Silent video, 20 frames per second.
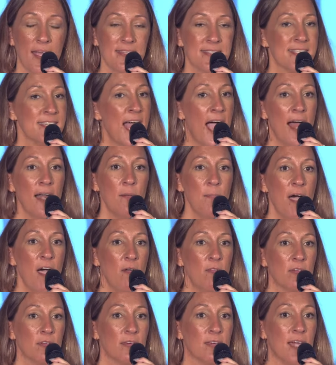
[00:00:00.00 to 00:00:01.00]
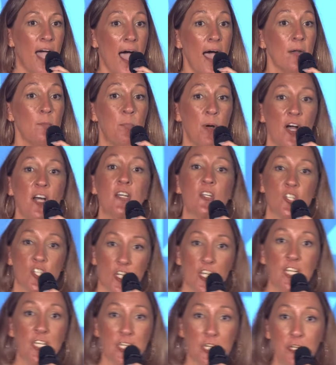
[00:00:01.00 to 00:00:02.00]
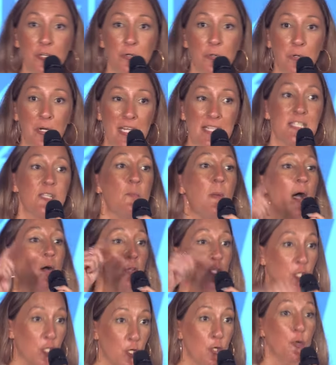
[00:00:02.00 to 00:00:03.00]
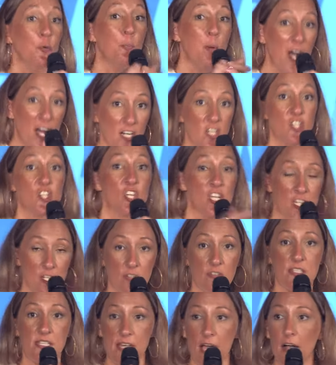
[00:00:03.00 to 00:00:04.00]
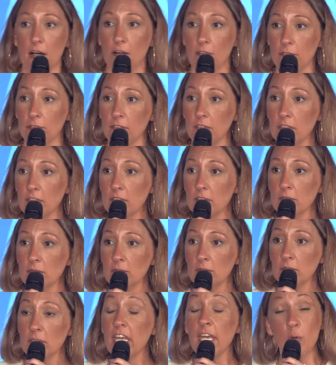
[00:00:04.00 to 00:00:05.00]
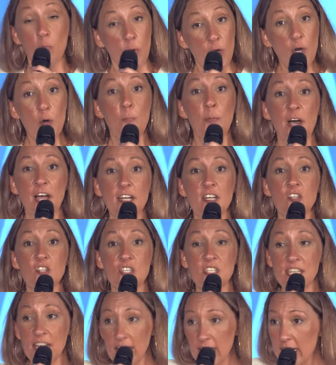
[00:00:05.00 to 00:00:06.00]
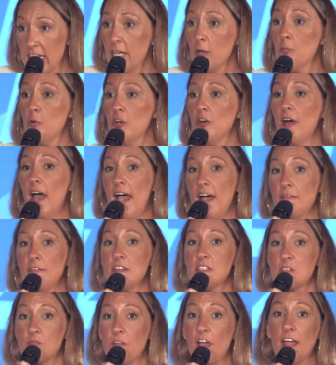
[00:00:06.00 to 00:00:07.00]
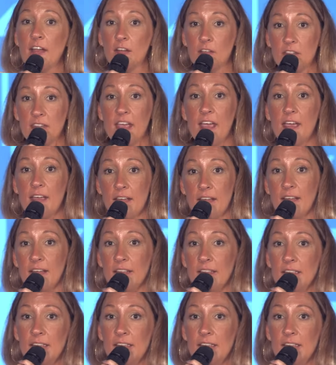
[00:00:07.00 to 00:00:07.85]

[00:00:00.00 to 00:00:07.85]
It's not about God punishing you, it's about you punishing yourself. He will punish sin, He will have His final day.